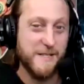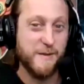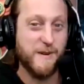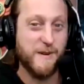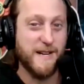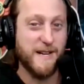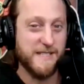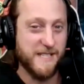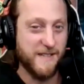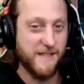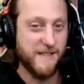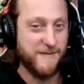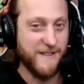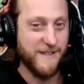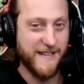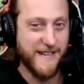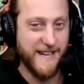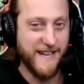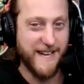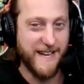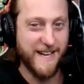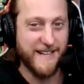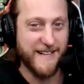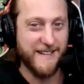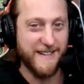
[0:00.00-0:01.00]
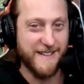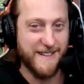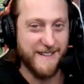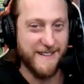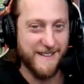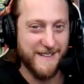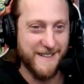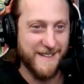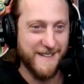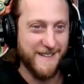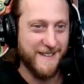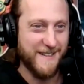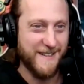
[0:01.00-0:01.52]
Squats if you can.
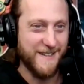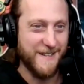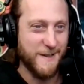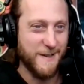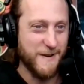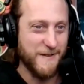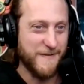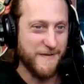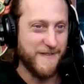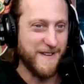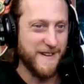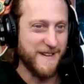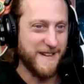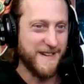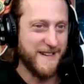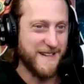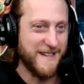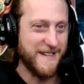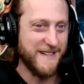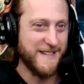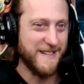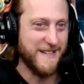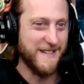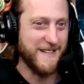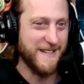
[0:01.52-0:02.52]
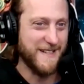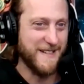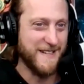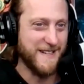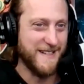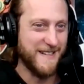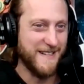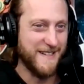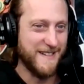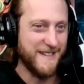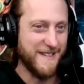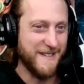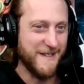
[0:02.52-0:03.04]
Or fucking
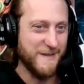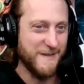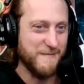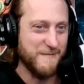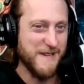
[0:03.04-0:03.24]
uh